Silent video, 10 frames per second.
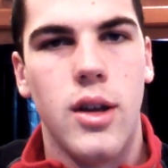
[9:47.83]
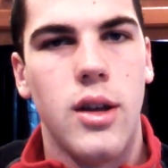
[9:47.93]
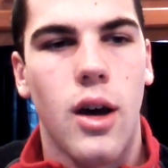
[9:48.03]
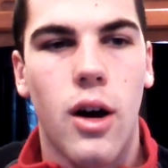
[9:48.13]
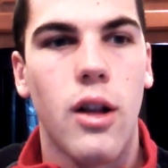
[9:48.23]

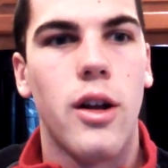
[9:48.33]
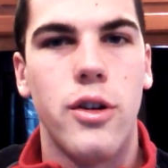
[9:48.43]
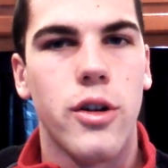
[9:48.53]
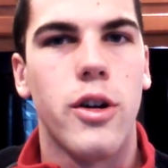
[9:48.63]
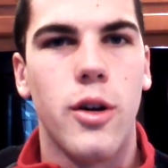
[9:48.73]
all
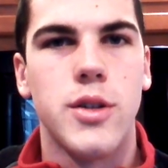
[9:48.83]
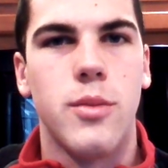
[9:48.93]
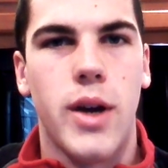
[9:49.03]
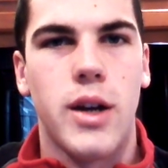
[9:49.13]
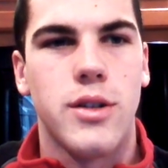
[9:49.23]
under goes in
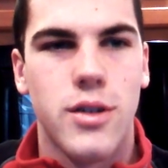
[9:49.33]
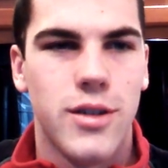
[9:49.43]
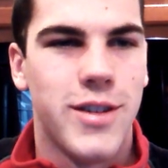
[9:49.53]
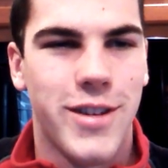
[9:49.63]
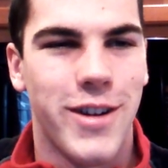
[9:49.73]
match.
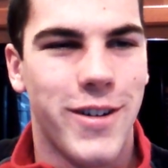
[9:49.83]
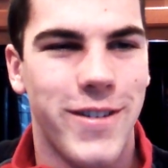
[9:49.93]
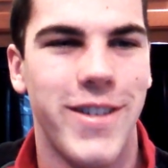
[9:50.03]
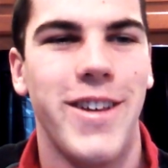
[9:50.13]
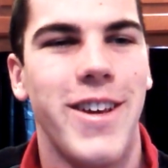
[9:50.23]
So
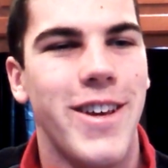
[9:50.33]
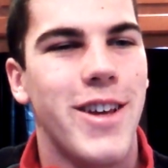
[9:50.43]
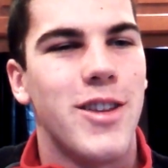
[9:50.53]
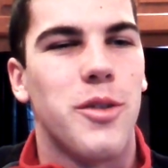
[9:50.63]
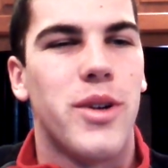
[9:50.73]

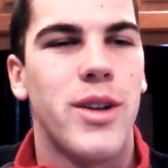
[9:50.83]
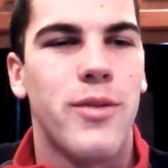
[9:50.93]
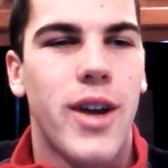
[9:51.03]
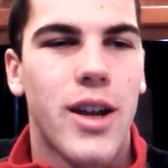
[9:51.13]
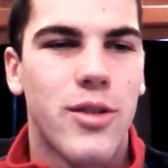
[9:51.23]
Wind Up
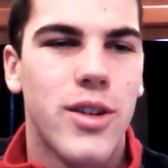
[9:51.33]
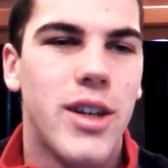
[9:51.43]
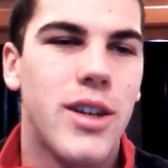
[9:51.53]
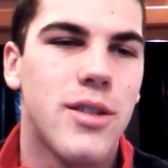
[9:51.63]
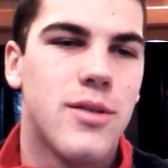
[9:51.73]

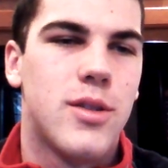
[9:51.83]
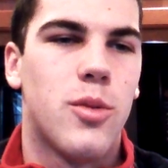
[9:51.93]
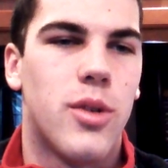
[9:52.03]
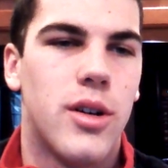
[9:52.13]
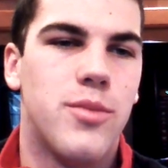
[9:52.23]
Factory to
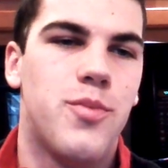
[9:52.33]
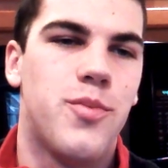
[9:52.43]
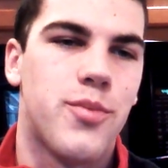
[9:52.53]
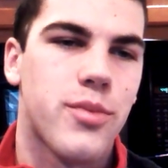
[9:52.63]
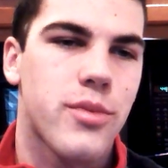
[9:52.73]
1.
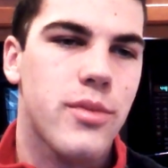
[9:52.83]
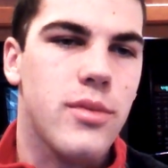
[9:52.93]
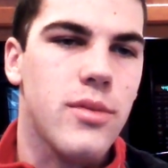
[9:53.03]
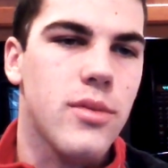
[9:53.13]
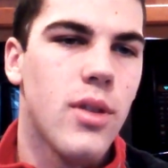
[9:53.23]

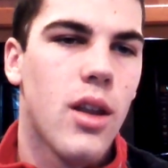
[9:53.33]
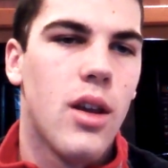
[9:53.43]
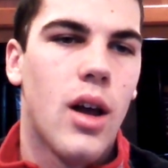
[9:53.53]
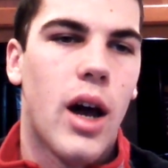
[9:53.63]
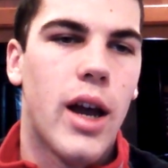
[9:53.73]

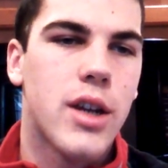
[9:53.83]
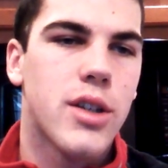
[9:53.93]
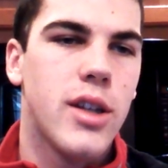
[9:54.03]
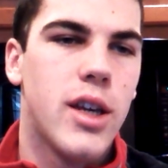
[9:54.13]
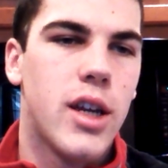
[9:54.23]
I
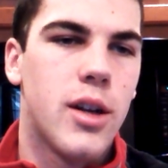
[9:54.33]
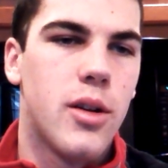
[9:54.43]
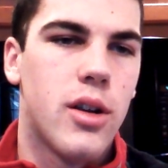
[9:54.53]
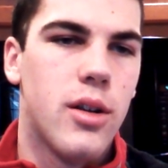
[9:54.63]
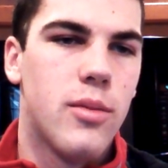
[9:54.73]
actually hit
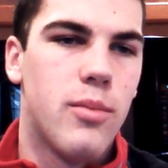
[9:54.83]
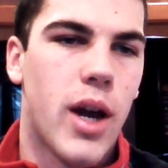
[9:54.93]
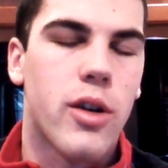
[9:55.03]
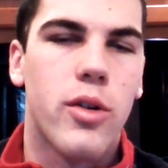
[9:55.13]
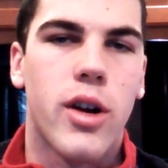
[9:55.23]

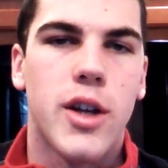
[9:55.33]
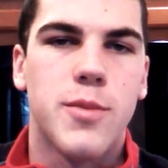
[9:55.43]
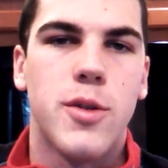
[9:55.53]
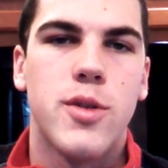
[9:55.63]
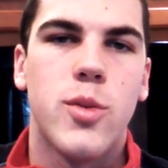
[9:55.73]

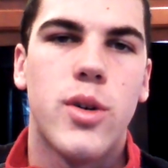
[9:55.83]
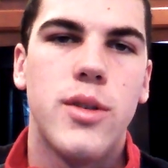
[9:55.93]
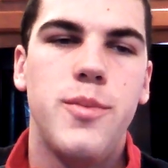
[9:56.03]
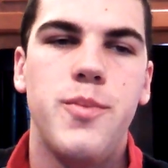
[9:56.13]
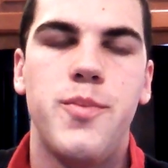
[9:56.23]
Macrocosmos to 1
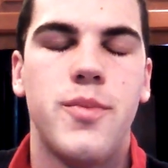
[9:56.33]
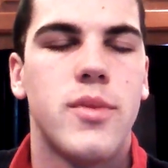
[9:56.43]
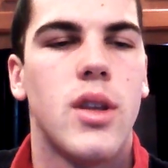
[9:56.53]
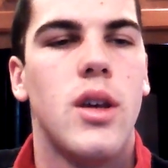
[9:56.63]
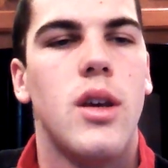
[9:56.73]

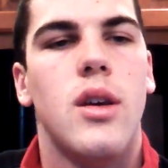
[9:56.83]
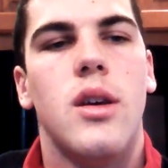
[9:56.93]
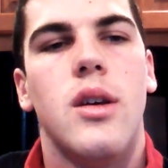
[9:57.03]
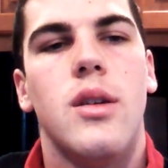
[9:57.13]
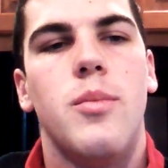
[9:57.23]

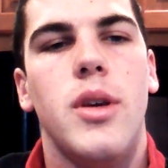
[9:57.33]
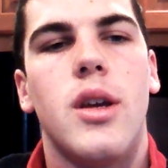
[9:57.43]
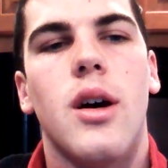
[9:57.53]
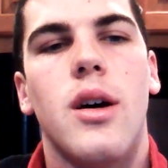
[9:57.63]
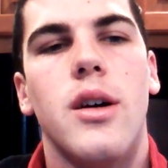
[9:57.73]

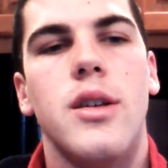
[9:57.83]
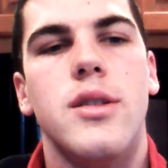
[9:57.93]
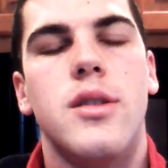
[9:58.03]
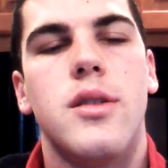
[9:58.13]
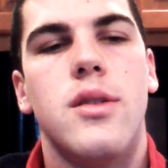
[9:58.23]

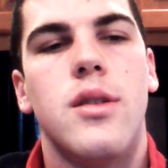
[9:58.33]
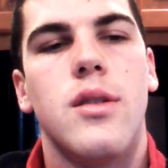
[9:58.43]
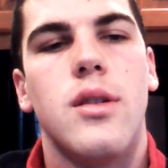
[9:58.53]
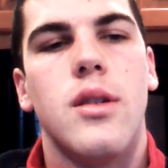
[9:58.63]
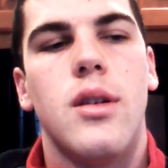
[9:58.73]
because
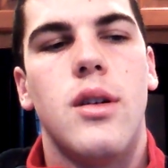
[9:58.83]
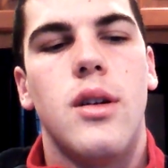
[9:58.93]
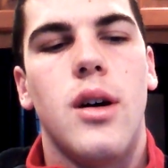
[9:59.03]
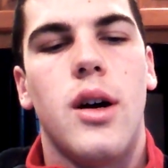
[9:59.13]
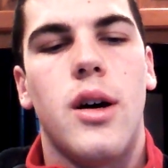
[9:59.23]

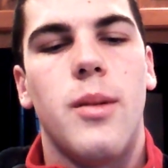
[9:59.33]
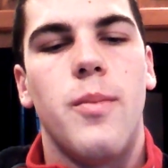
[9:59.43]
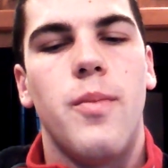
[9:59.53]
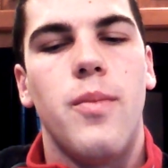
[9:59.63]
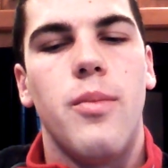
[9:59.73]

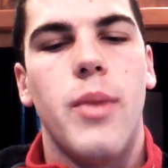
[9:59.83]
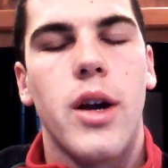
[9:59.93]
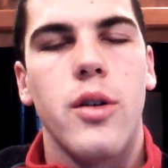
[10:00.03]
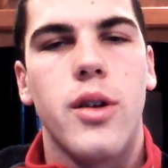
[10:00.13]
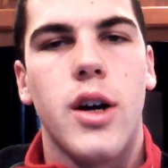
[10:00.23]

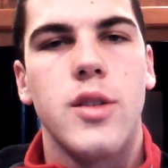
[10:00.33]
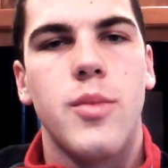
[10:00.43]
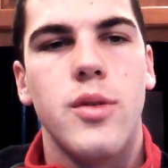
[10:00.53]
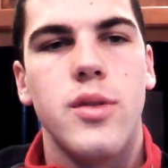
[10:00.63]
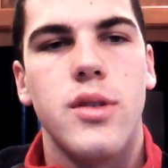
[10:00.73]

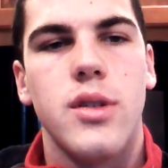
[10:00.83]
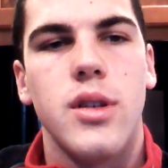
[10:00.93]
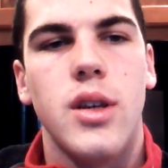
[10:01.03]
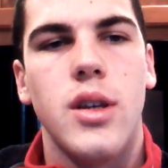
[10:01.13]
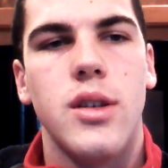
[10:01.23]
Macrocosmos
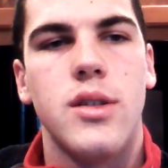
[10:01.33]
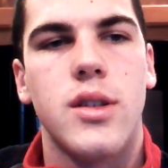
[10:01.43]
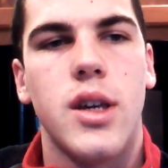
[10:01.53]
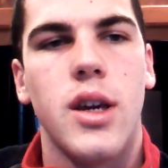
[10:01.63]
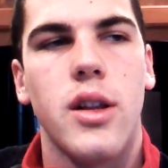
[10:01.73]
is
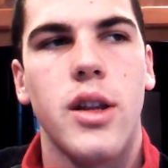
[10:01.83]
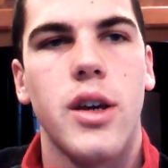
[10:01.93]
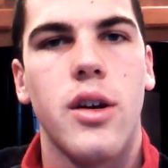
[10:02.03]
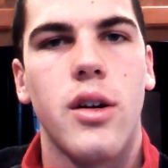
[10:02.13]
killing